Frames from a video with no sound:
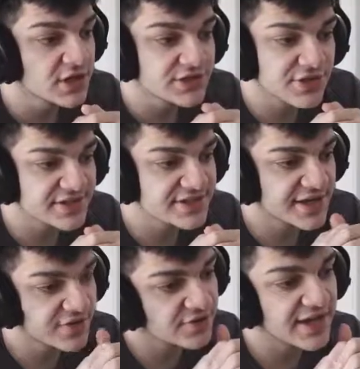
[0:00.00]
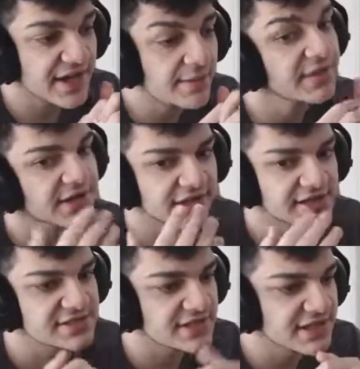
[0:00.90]
So I decide, okay, I'm gonna
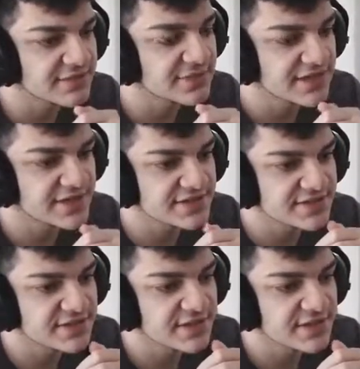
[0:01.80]
cleanse then, because